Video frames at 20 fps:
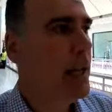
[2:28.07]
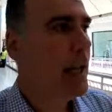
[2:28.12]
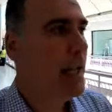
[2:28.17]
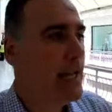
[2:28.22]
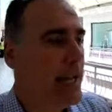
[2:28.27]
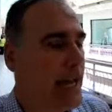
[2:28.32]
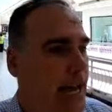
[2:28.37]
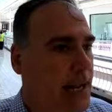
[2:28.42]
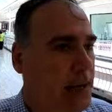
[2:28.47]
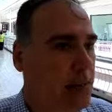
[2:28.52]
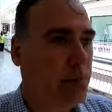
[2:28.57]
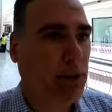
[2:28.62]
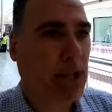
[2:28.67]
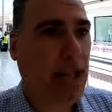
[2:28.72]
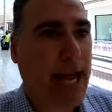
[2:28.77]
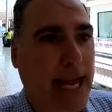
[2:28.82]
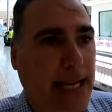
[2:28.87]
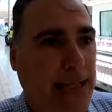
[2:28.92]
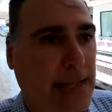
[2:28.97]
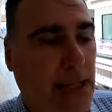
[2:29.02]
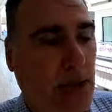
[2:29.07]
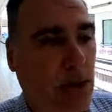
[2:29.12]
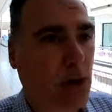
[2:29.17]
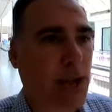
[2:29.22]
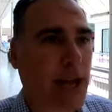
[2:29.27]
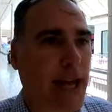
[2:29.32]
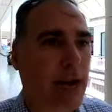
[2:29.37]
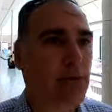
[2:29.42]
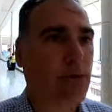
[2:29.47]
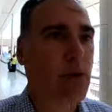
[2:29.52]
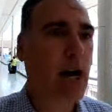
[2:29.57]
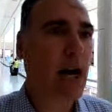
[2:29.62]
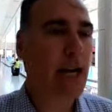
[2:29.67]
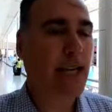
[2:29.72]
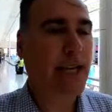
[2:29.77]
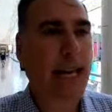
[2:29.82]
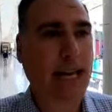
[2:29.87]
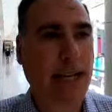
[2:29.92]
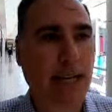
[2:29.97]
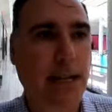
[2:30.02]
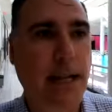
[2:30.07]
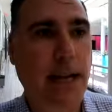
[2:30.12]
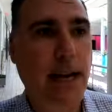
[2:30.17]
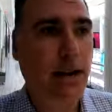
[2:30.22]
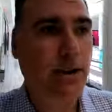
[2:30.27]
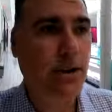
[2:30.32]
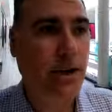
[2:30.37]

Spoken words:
And they had a blast to get all that rock out of there